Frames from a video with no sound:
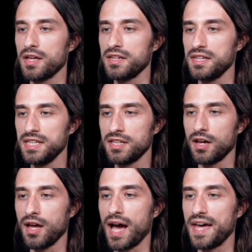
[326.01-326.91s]
in
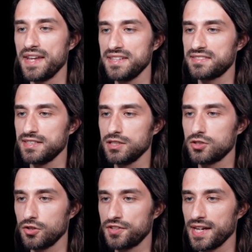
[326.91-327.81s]
an async
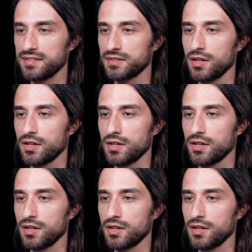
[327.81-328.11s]
context,